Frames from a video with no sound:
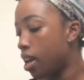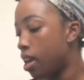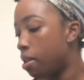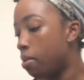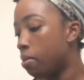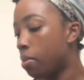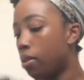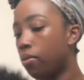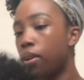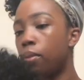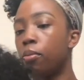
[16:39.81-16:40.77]
and my
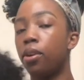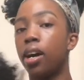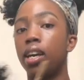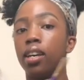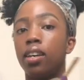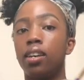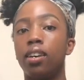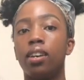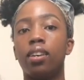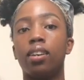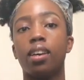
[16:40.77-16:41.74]
friend
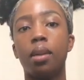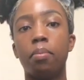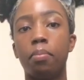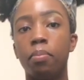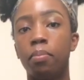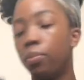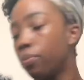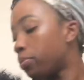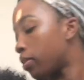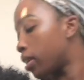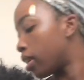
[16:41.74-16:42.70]
Mariah and
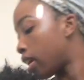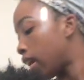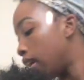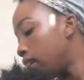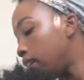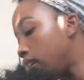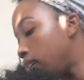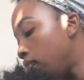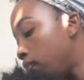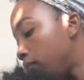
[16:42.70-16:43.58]
Kaylee